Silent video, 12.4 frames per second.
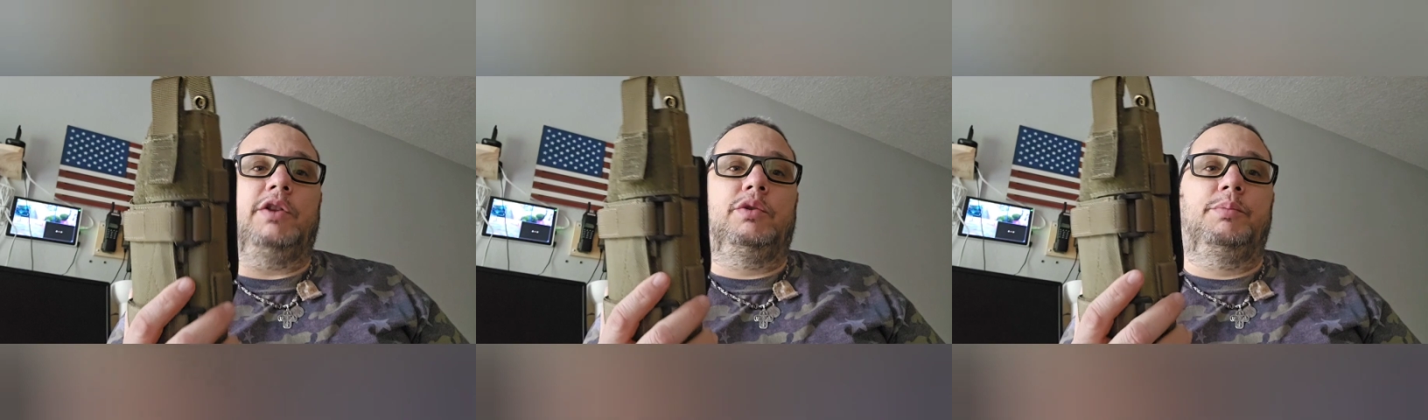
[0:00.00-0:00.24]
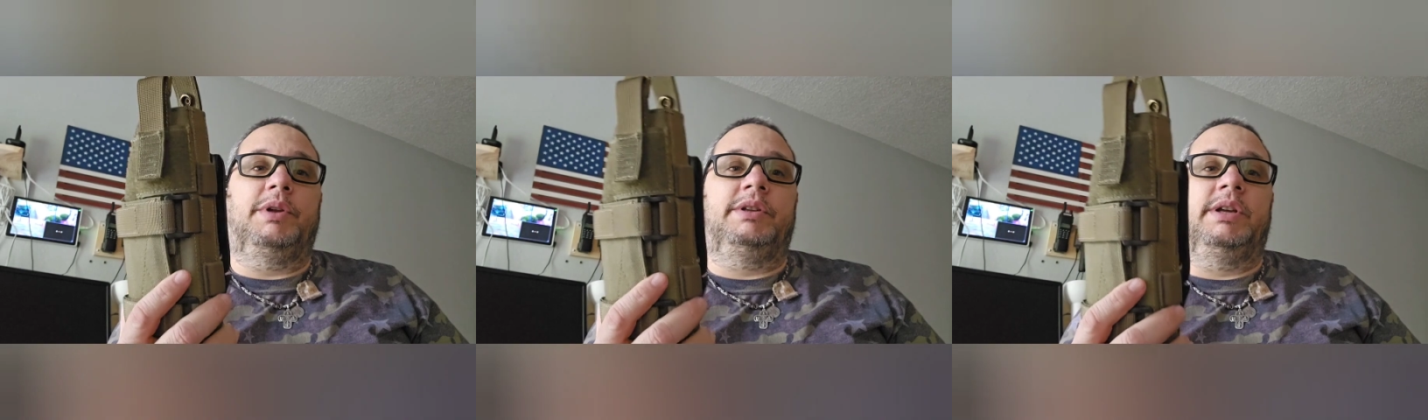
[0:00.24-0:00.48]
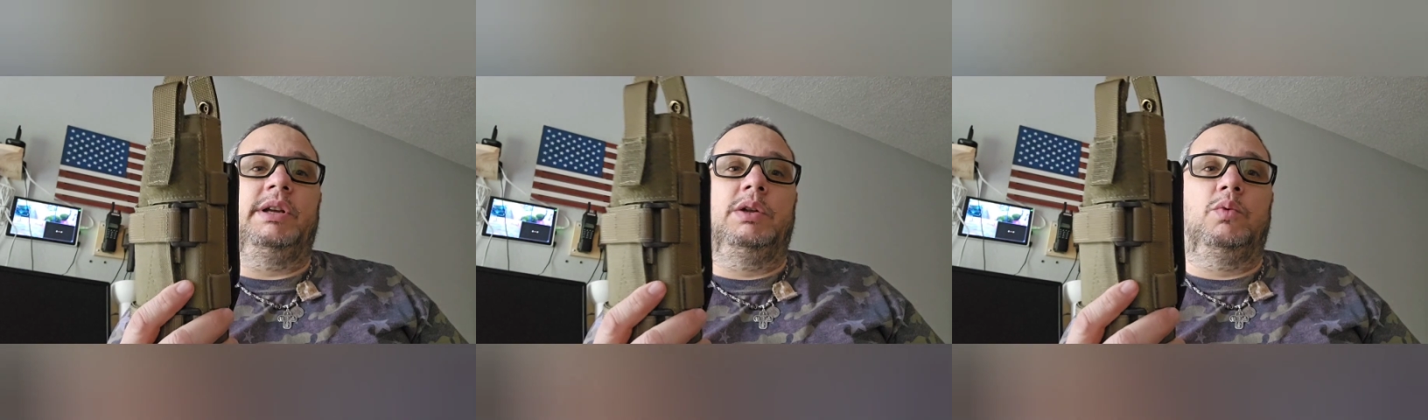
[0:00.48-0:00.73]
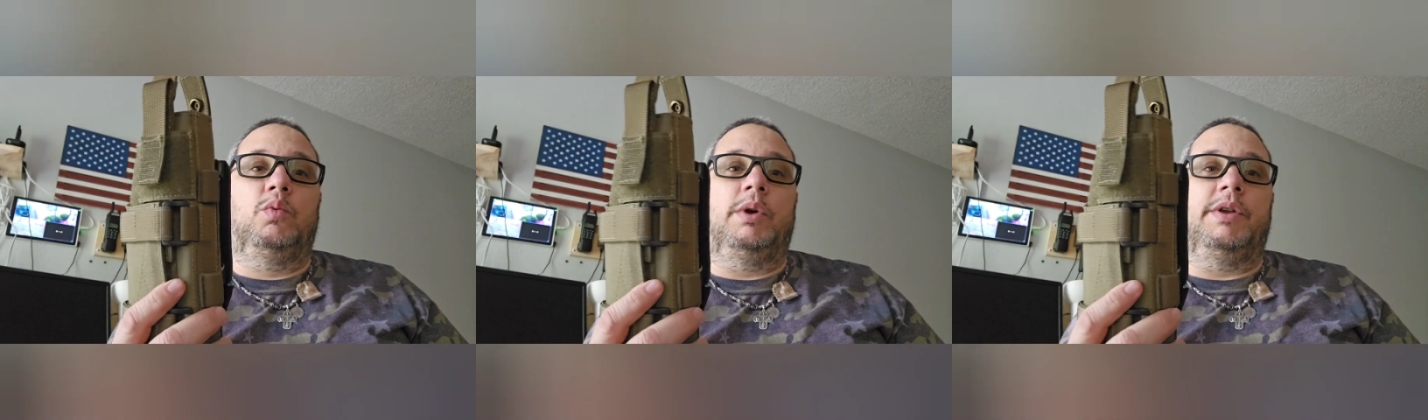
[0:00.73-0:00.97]
to be
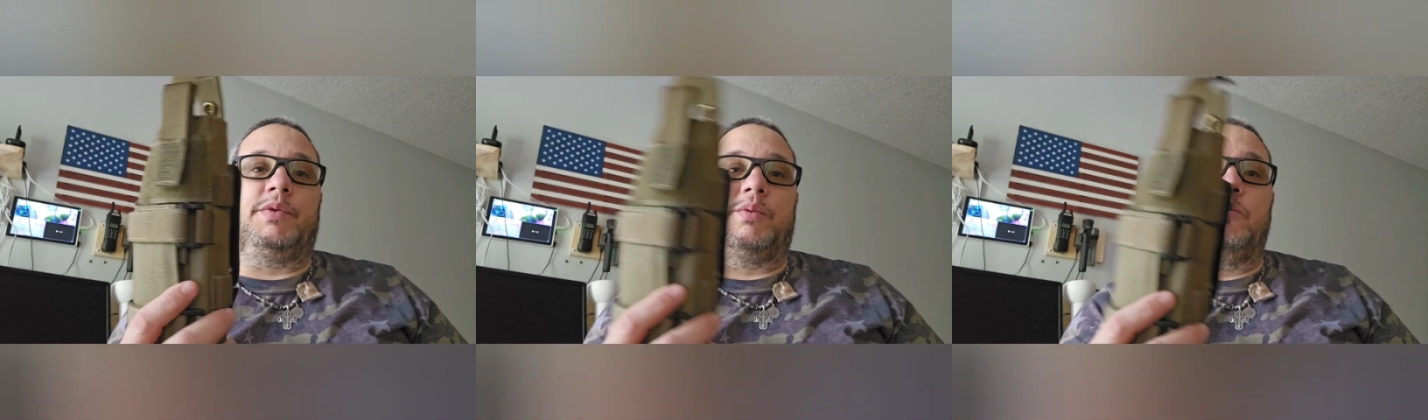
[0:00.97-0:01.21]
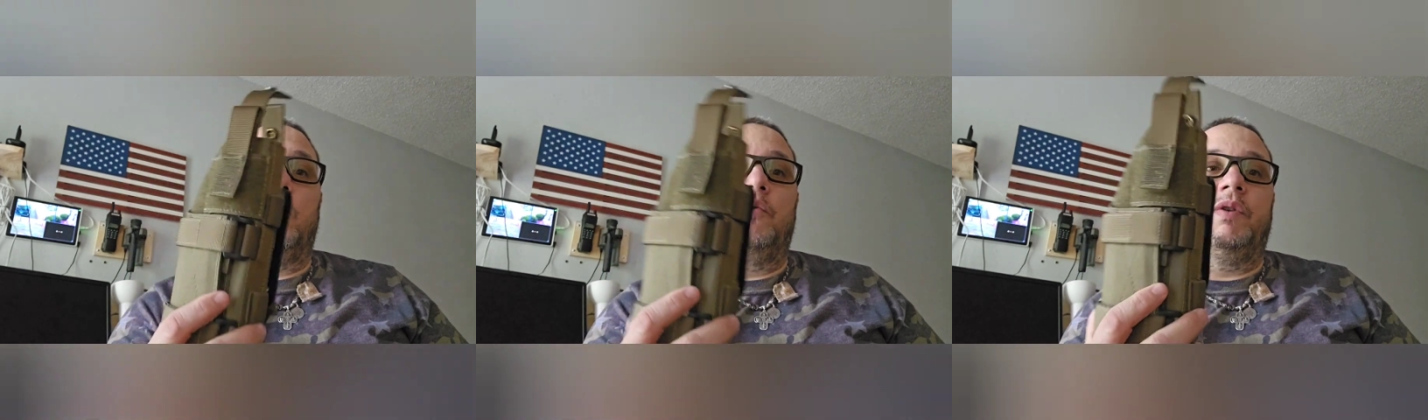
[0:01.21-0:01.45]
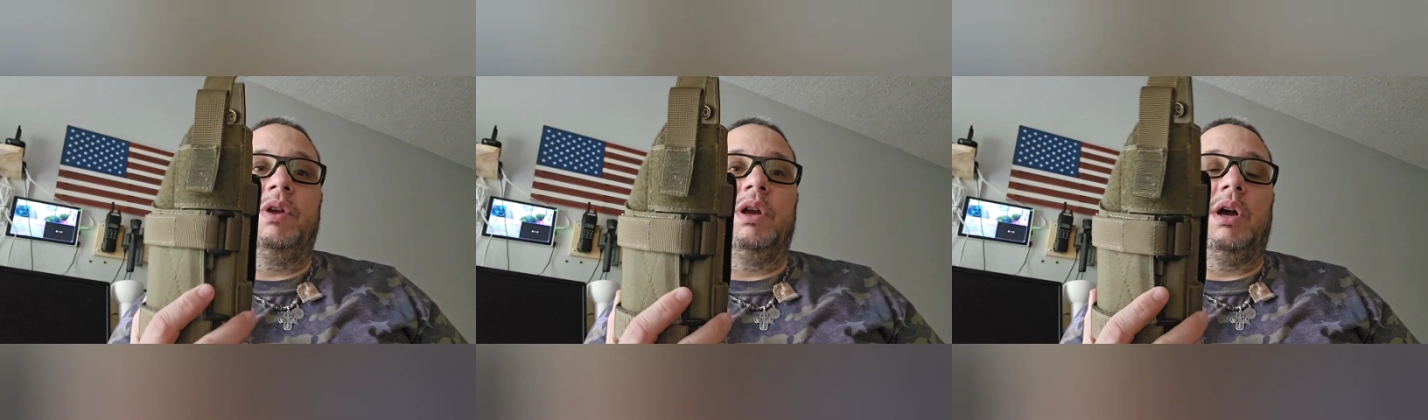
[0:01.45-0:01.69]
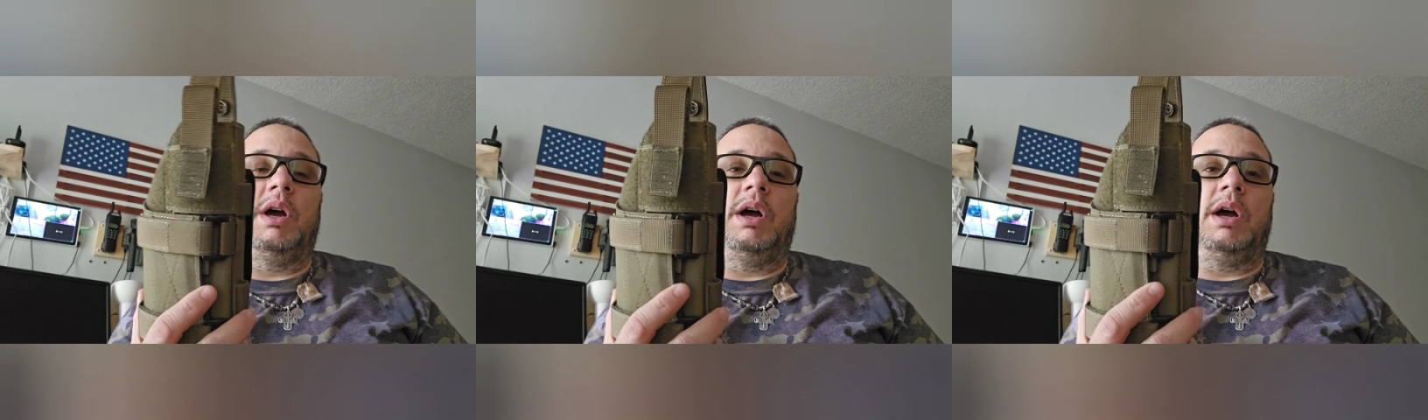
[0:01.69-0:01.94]
dealing with
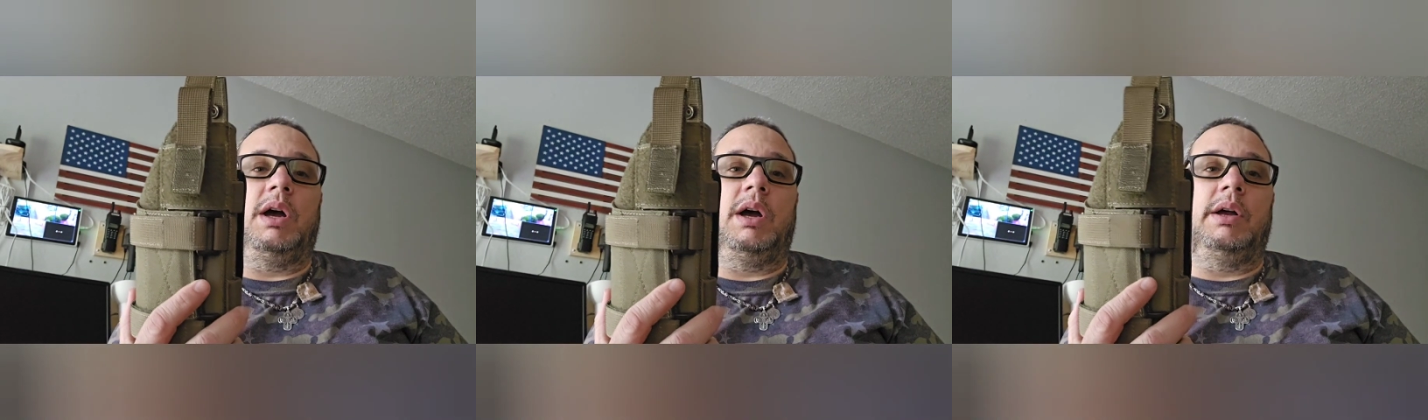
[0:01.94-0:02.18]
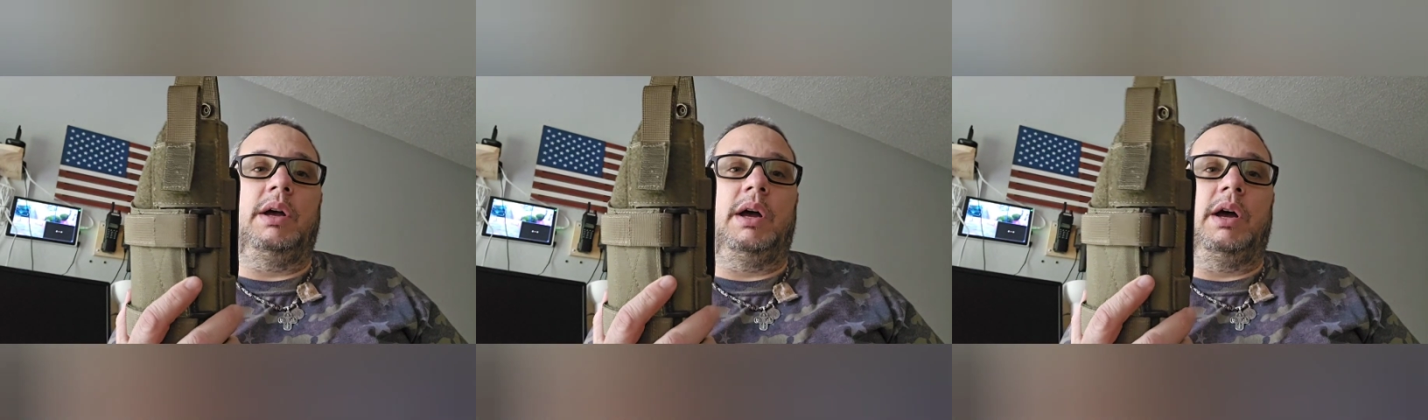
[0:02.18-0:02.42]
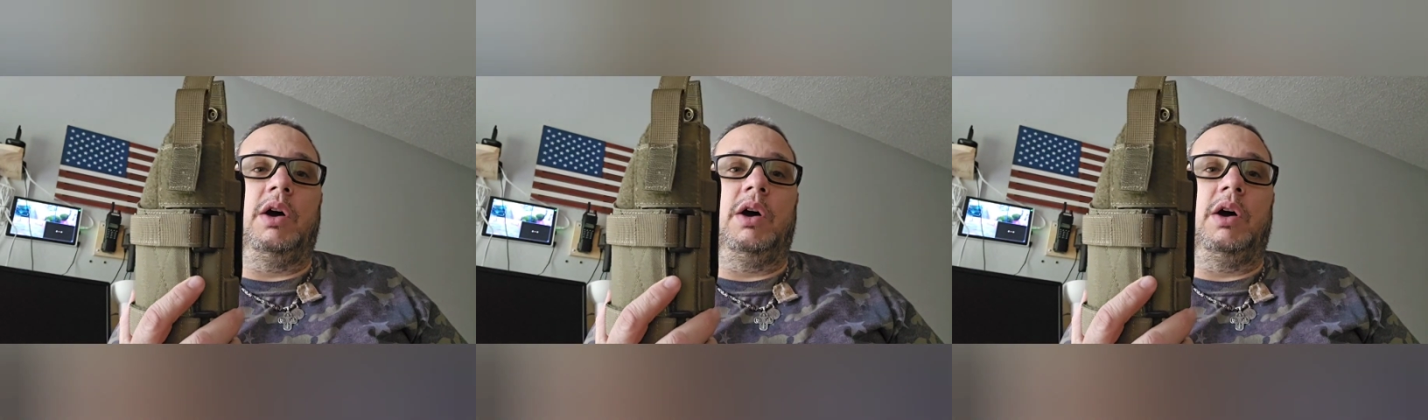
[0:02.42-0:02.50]
removing a